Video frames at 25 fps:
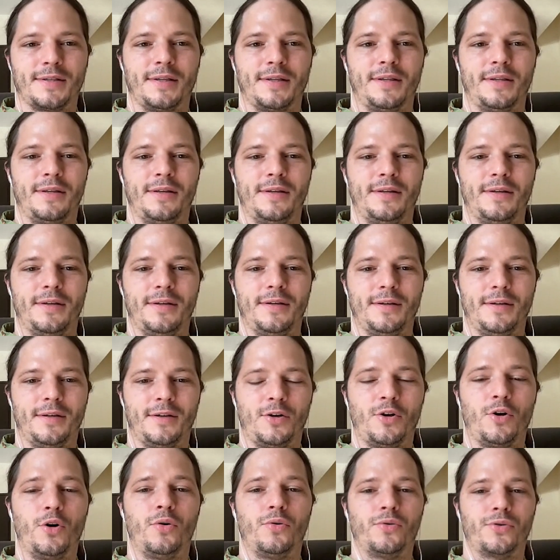and
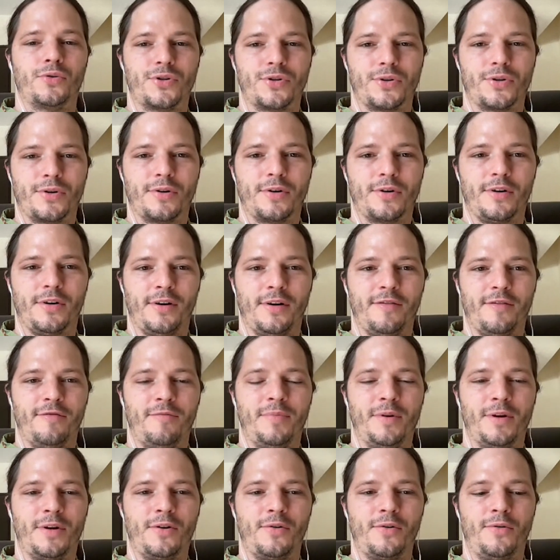the culture
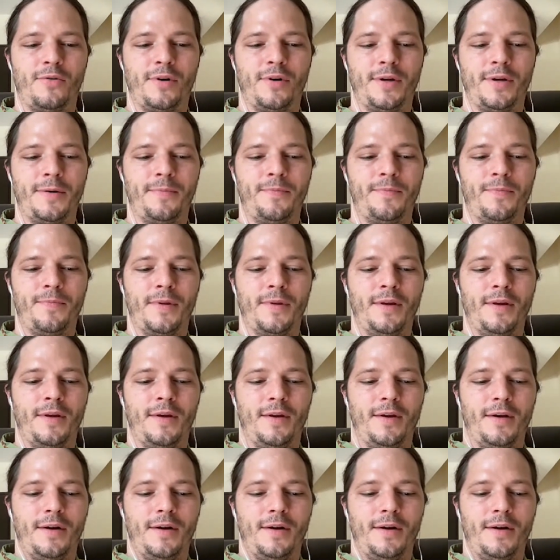of Bitcoin.